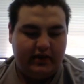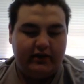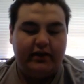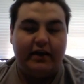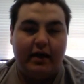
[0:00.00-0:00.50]

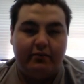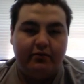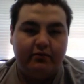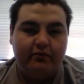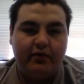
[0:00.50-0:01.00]
clean up
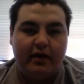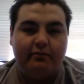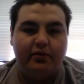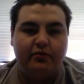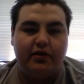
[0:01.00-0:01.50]

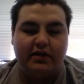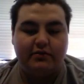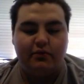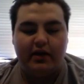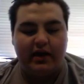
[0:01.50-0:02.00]
that
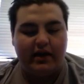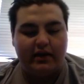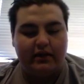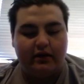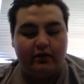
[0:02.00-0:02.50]
blueness when I
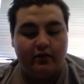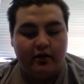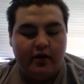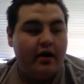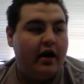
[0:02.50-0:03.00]
get there.
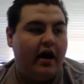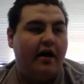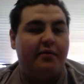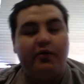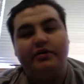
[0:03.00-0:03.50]

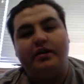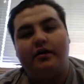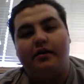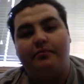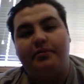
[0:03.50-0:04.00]
I want to
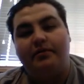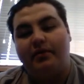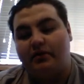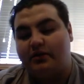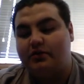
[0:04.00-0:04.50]
talk a bit
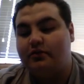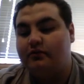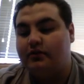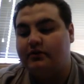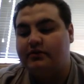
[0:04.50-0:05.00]
about the
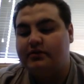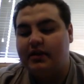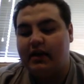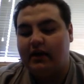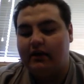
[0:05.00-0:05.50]
tools
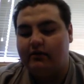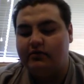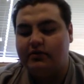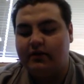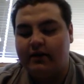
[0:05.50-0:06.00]
that I
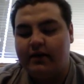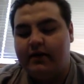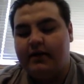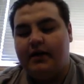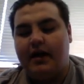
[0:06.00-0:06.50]
used.
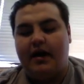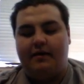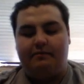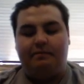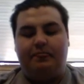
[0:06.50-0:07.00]

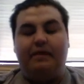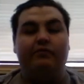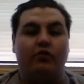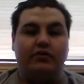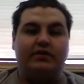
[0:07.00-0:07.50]

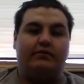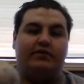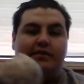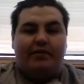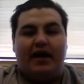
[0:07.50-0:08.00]
Of course, there
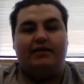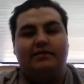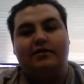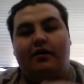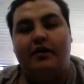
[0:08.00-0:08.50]
was the
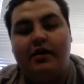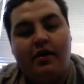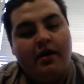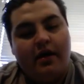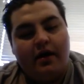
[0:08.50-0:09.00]
bandsaw,
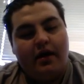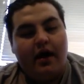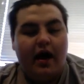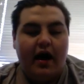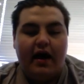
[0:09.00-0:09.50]

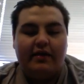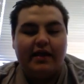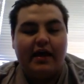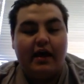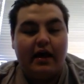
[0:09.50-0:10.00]

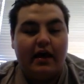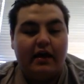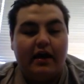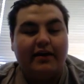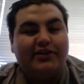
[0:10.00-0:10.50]
and
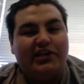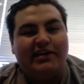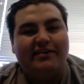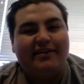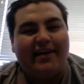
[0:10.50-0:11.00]
then I
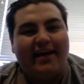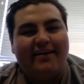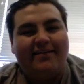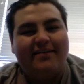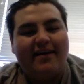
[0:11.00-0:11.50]
cheated
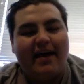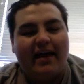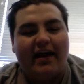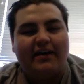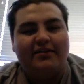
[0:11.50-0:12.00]
again,
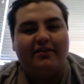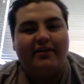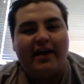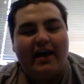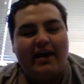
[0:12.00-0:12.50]
and I
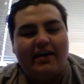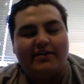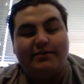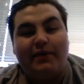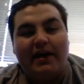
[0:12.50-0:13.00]
took a
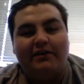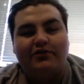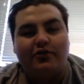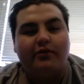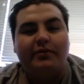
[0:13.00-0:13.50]
spade
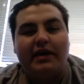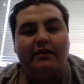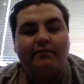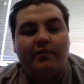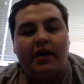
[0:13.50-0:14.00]
drill
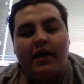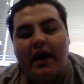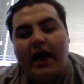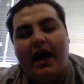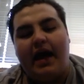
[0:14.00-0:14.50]
bit,
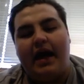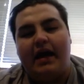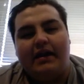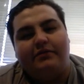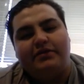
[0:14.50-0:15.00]

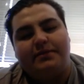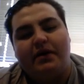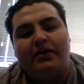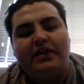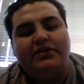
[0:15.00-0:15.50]
and it was
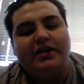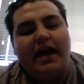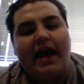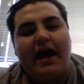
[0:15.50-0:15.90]
about 1.5 inches,